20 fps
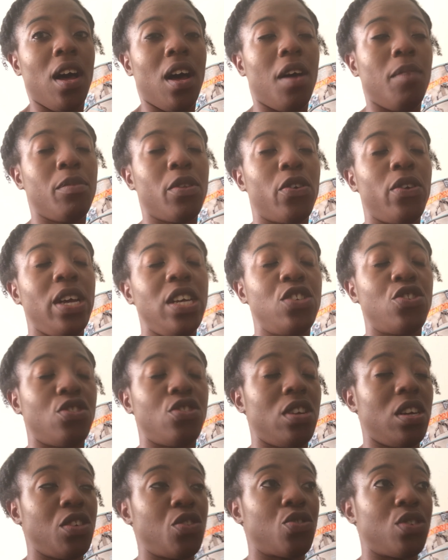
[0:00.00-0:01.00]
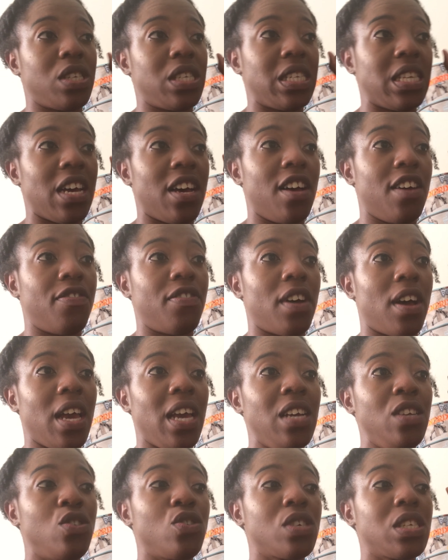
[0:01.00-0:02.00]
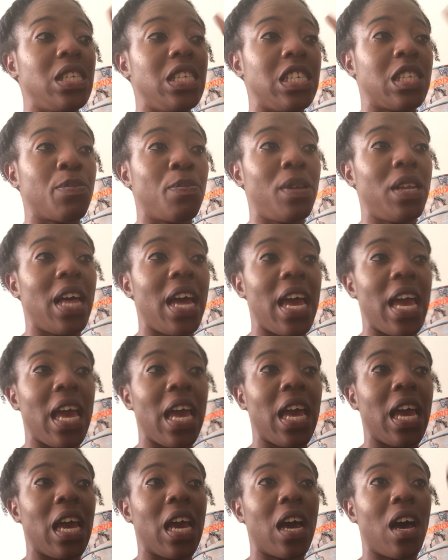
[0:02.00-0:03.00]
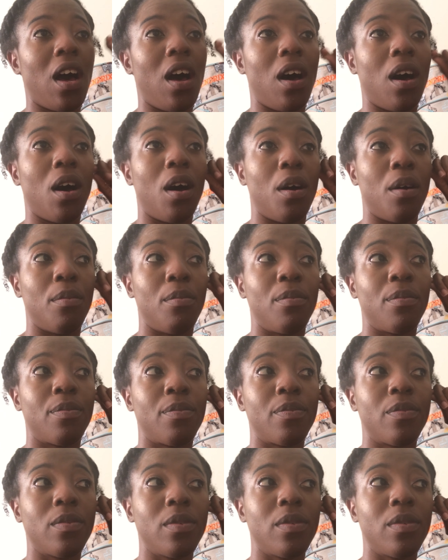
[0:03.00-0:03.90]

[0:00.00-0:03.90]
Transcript: um, little introductory stuff. Hendrix is playing. Um,